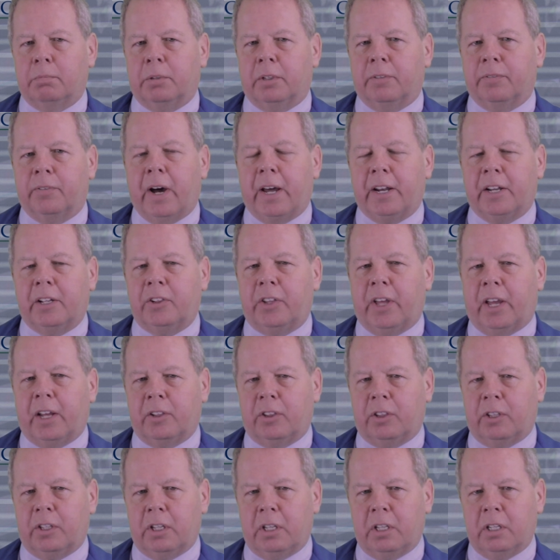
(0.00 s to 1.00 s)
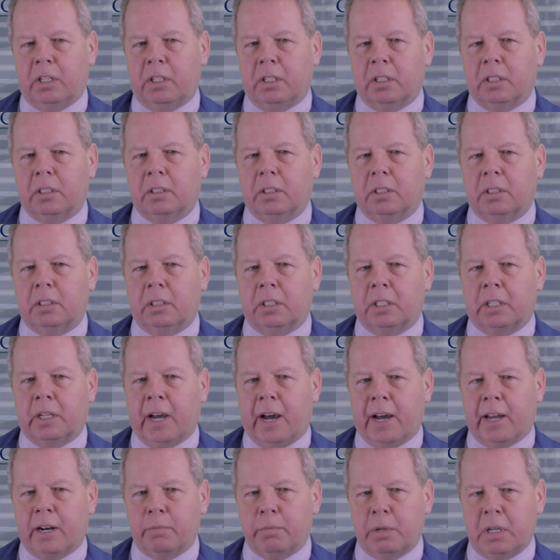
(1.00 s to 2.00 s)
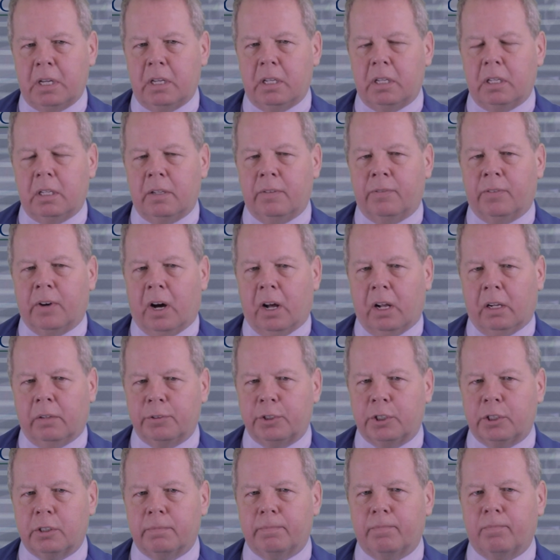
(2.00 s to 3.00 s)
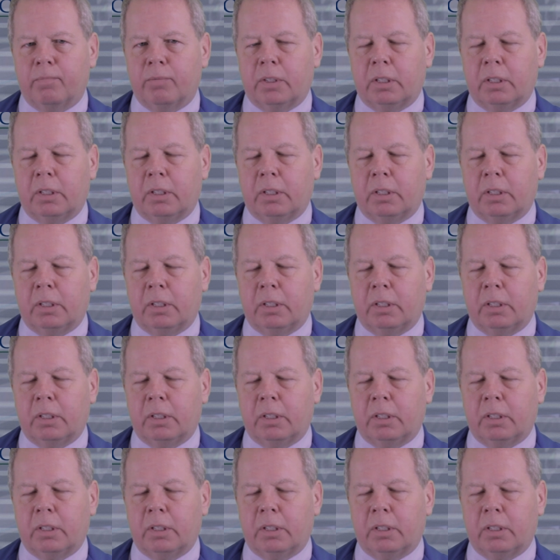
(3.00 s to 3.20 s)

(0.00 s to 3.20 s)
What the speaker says: provided that the economy evolves.